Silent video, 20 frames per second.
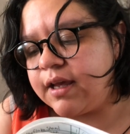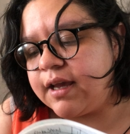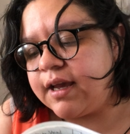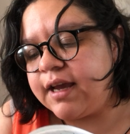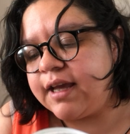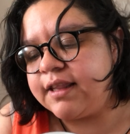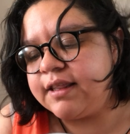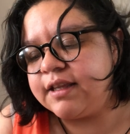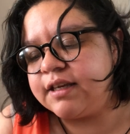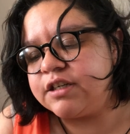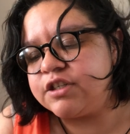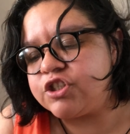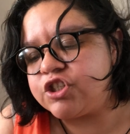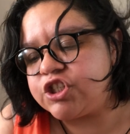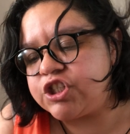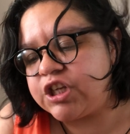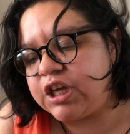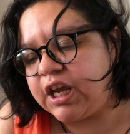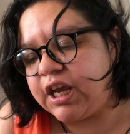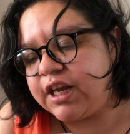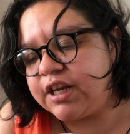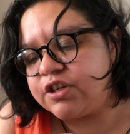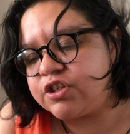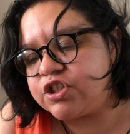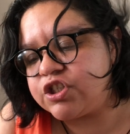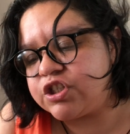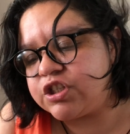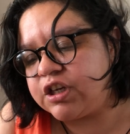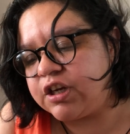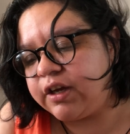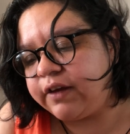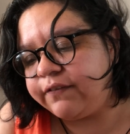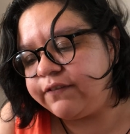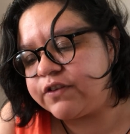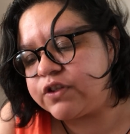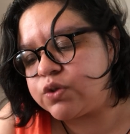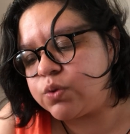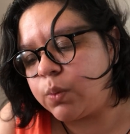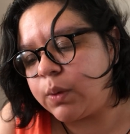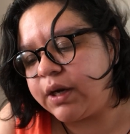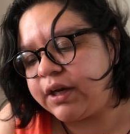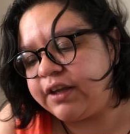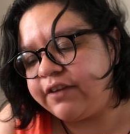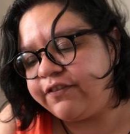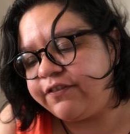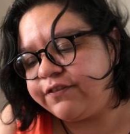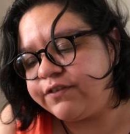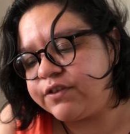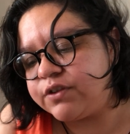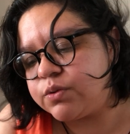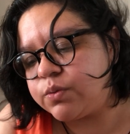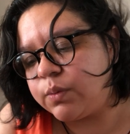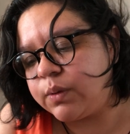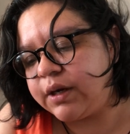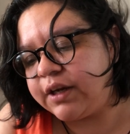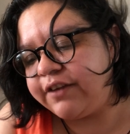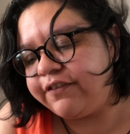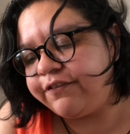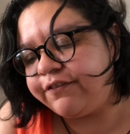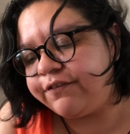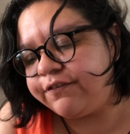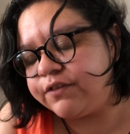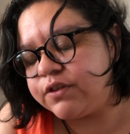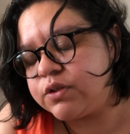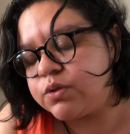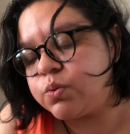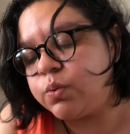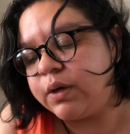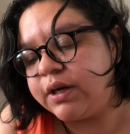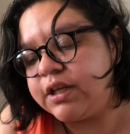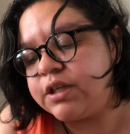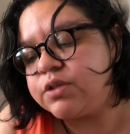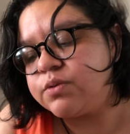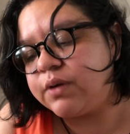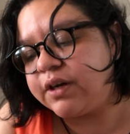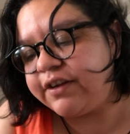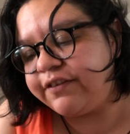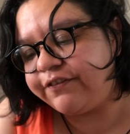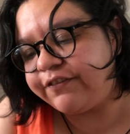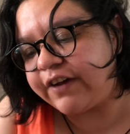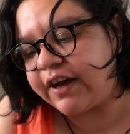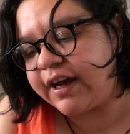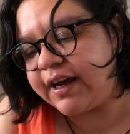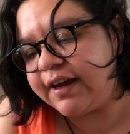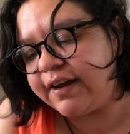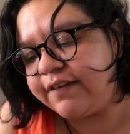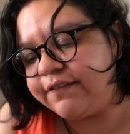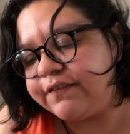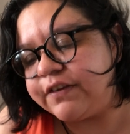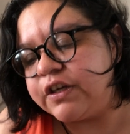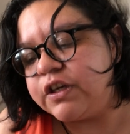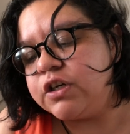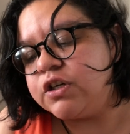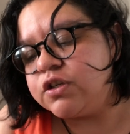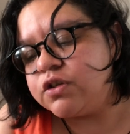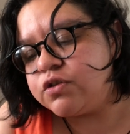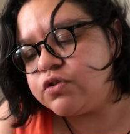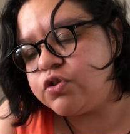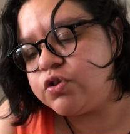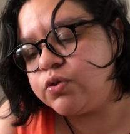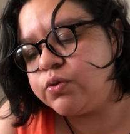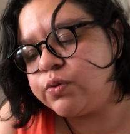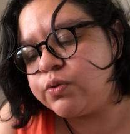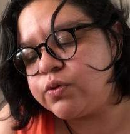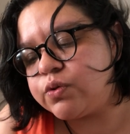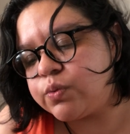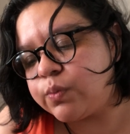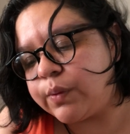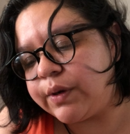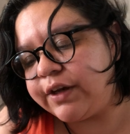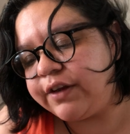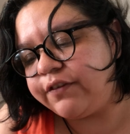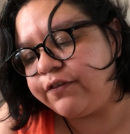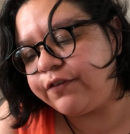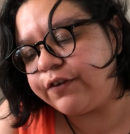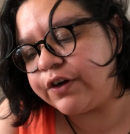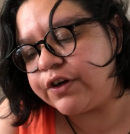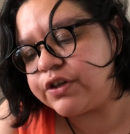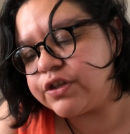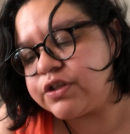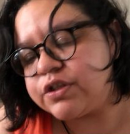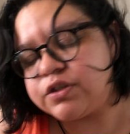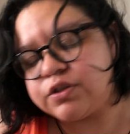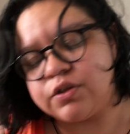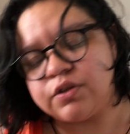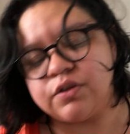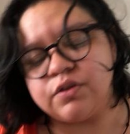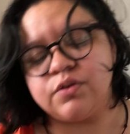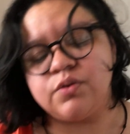And then Chain Shift 2025, June 21st to the